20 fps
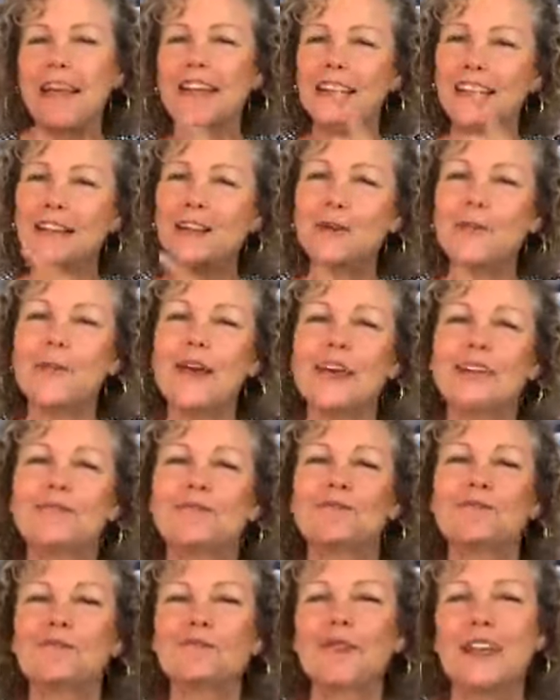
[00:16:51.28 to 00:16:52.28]
in a little bit
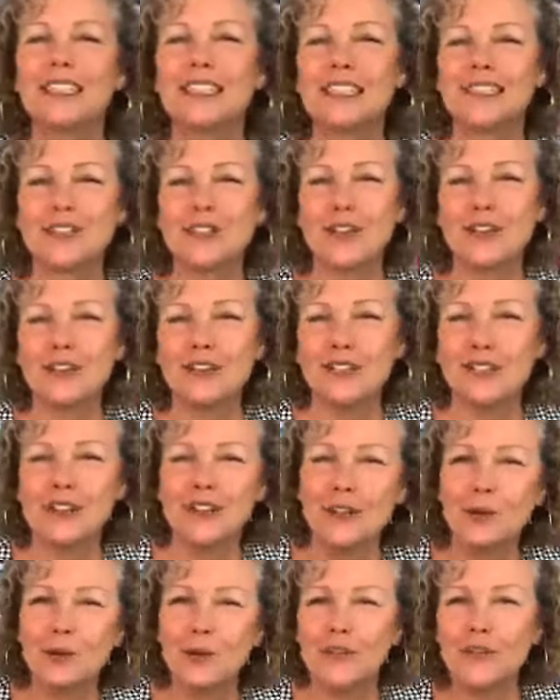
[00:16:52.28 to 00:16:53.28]
because there's a
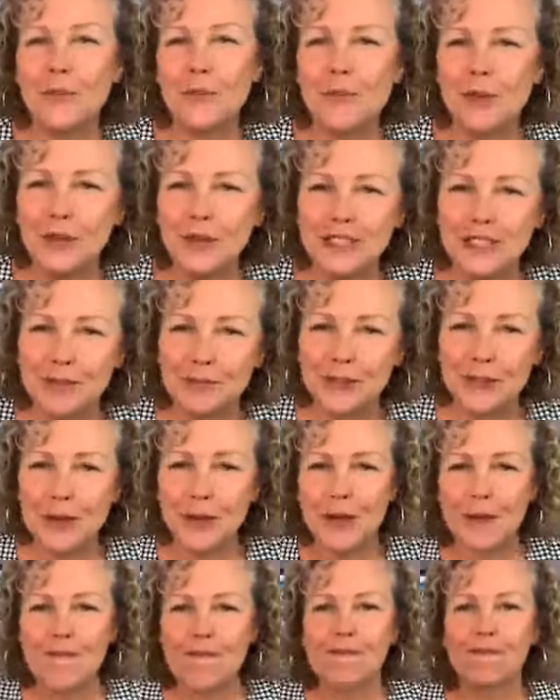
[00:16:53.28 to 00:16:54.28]
little bit of a build-up
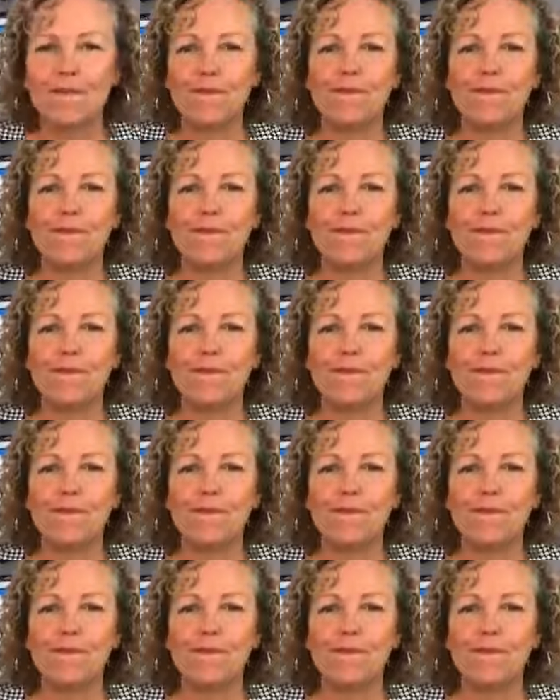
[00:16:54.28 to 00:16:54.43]
to it.